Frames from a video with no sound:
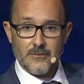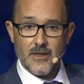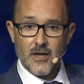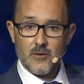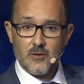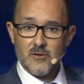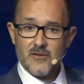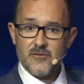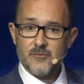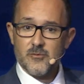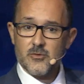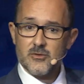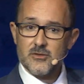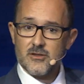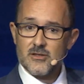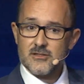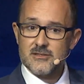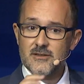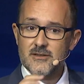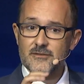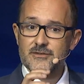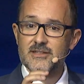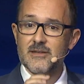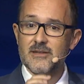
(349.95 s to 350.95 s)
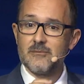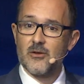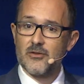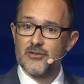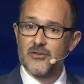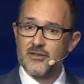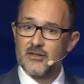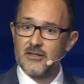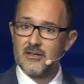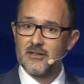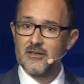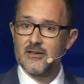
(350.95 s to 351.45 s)
And we've put lots of
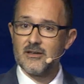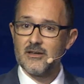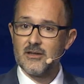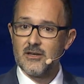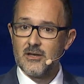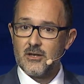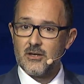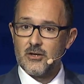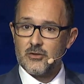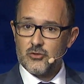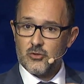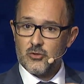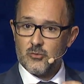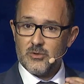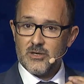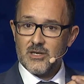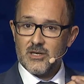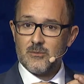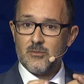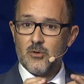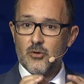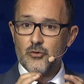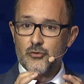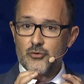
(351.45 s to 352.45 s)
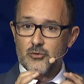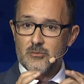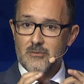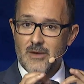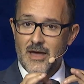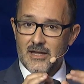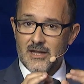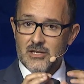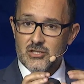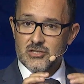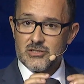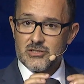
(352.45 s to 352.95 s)
semantic to be able to
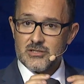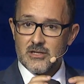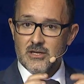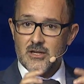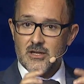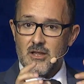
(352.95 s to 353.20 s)
match